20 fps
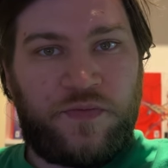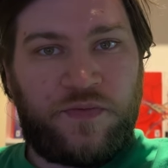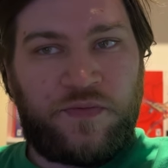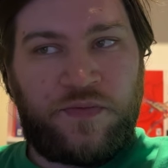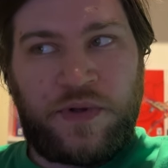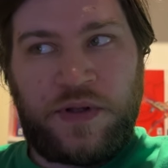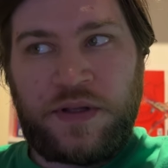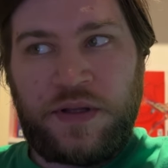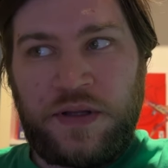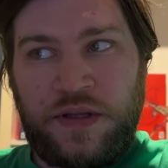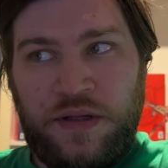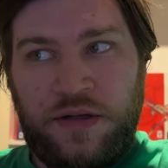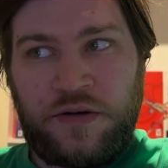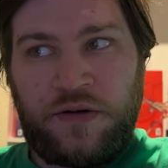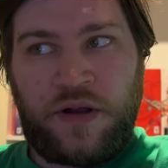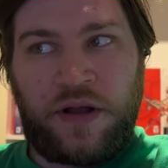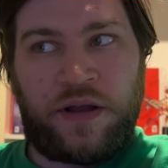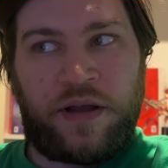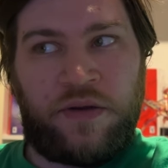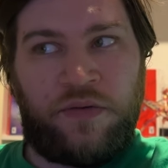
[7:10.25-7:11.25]
Felt a little
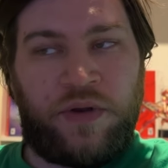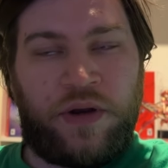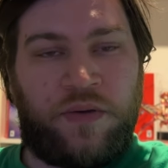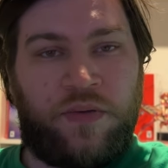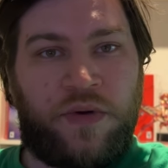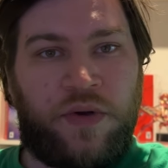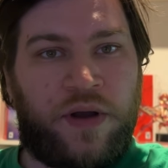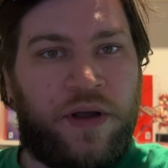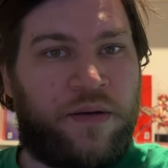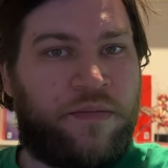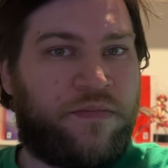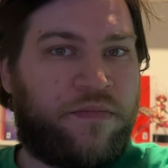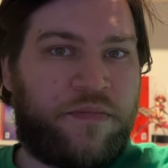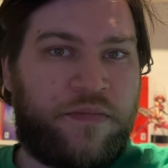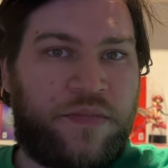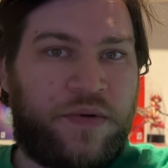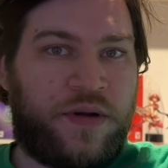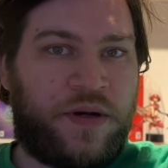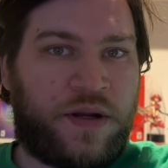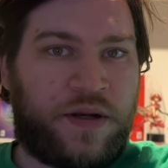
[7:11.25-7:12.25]
groggy when I woke up,
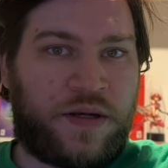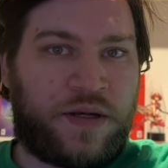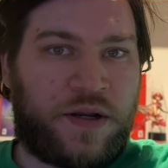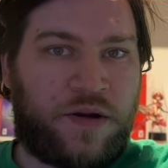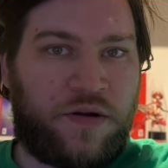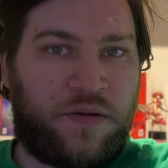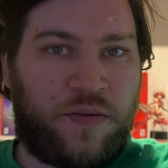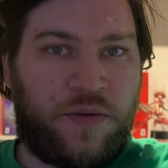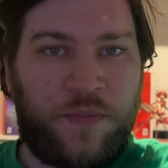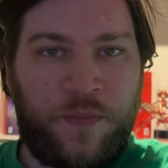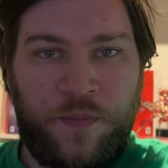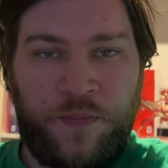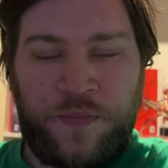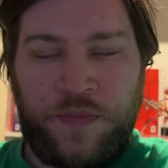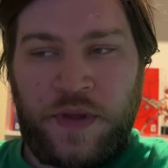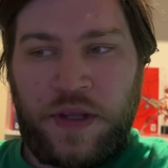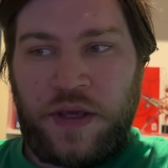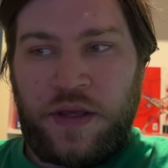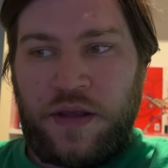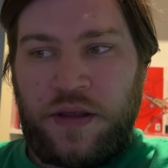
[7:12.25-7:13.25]
but nothing terrible.
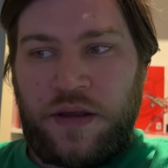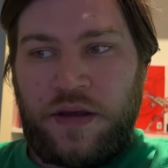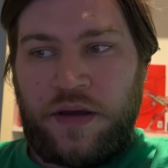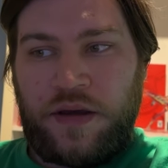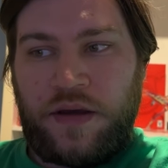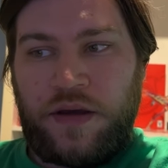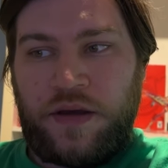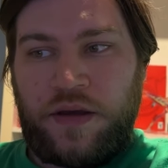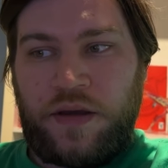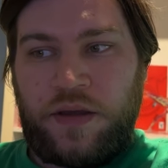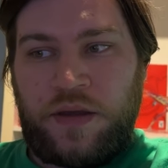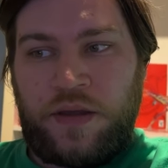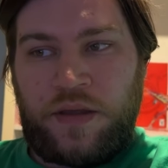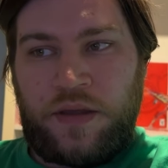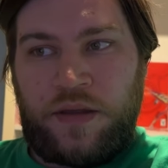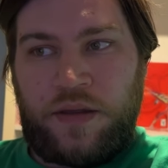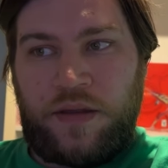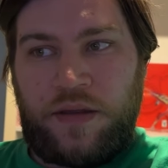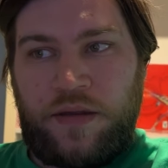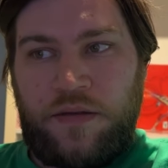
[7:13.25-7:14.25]

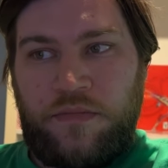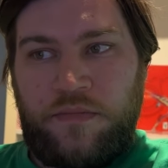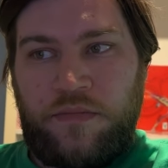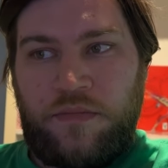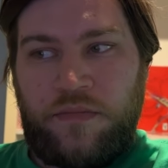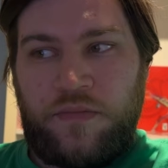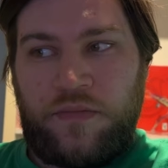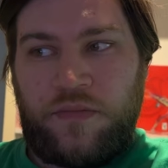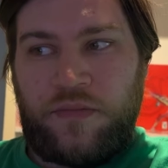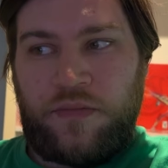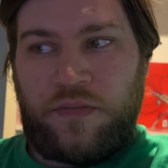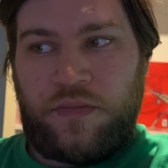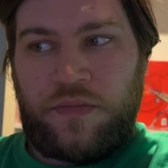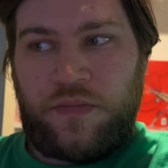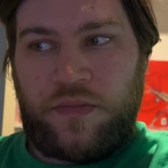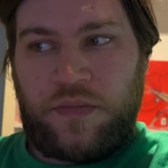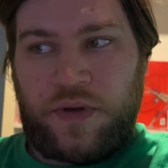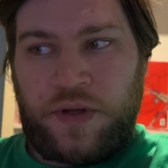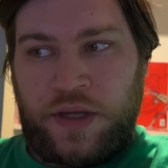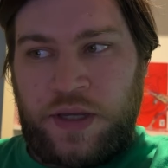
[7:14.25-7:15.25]
Uh,
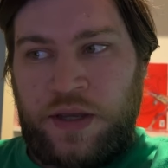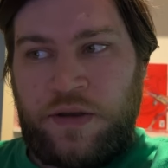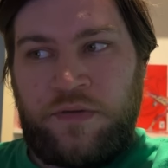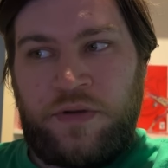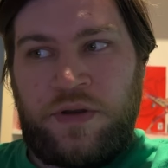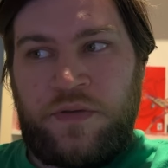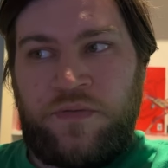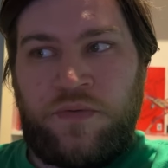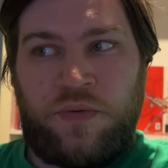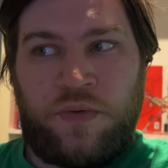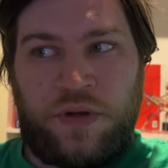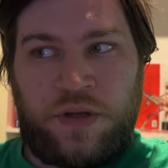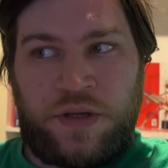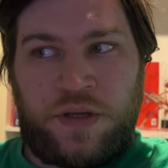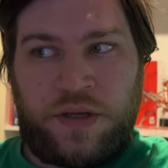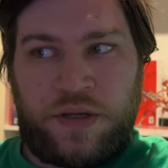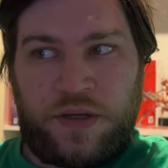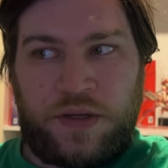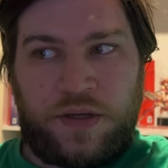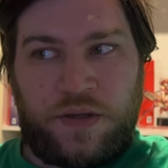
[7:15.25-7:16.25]
I get ready for work,
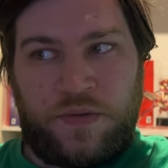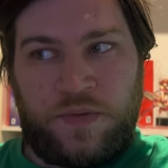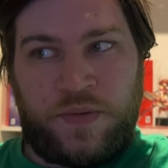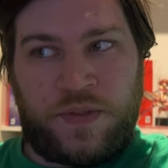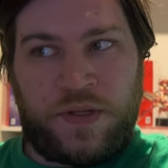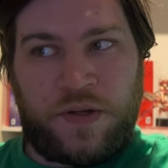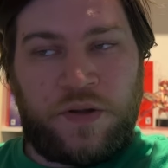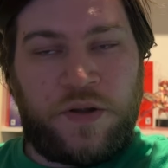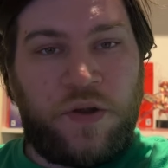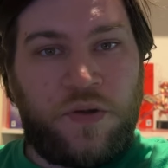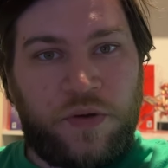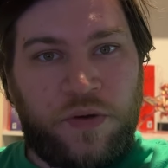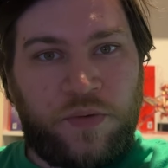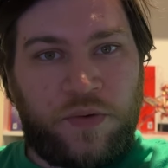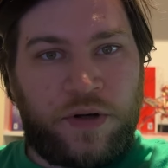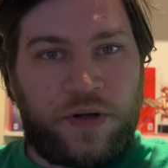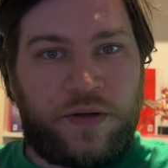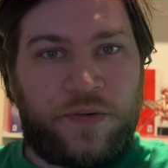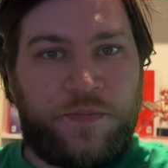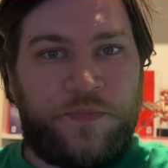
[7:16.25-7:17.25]
start going to
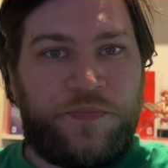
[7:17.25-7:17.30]
work.